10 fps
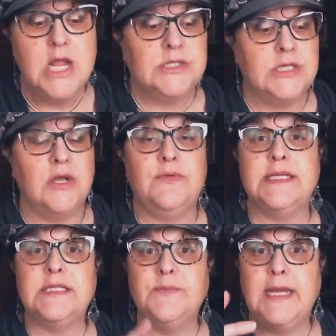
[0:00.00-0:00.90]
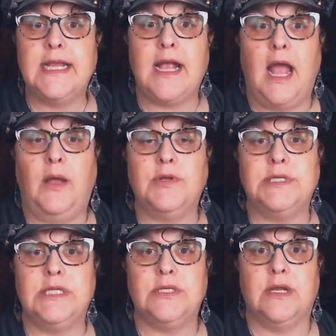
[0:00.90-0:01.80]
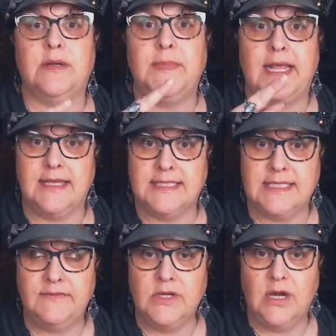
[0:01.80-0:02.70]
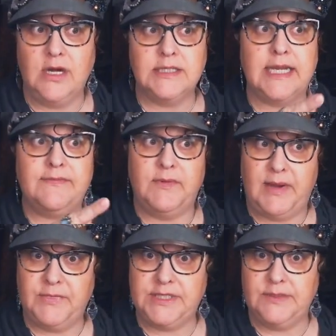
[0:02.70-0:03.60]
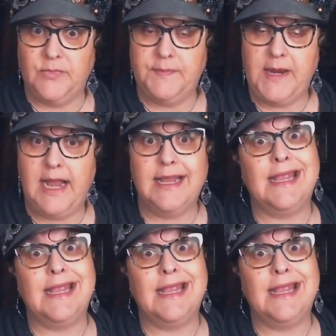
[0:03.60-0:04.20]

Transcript: So this week I will teach you how to make Thanksgiving cards out of a Memories and More pack,